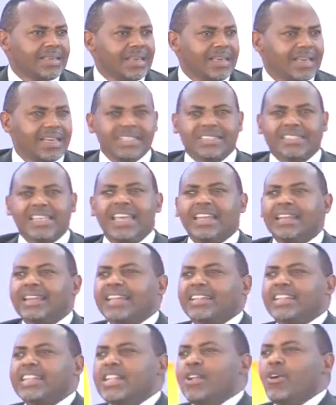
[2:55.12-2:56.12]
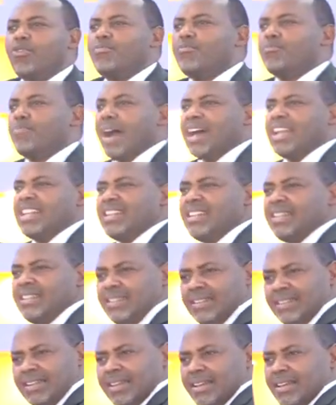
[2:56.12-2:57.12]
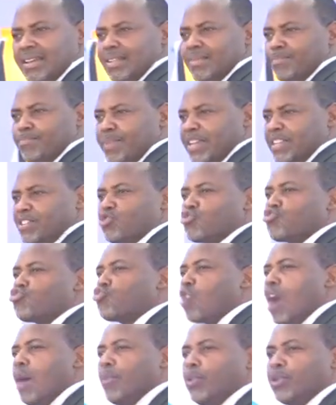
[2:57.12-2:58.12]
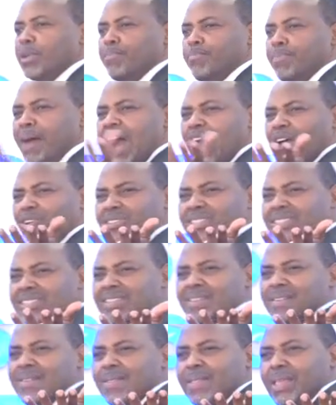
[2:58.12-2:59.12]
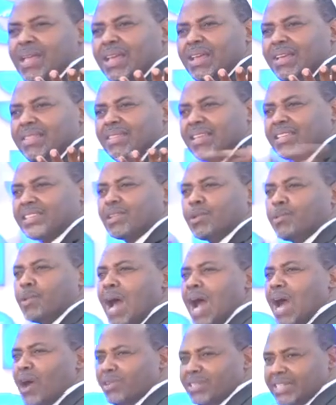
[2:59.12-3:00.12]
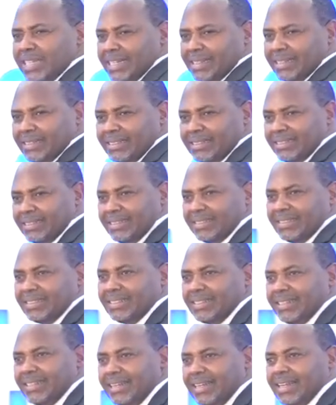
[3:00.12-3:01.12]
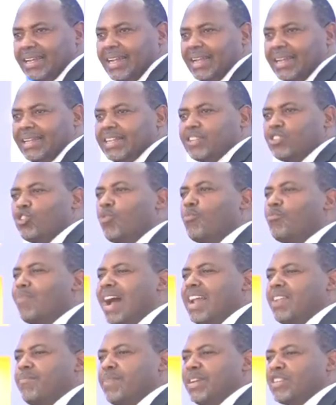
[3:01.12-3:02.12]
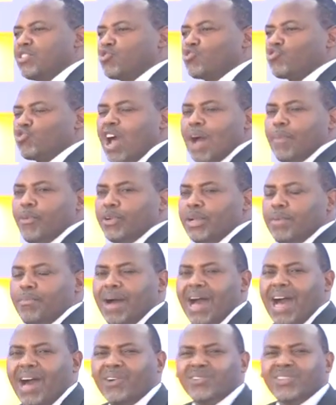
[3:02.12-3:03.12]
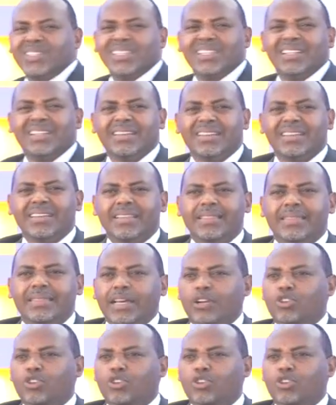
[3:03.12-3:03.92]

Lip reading: He's saying, let no man be troubled about the surrounding. Let no man be troubled about the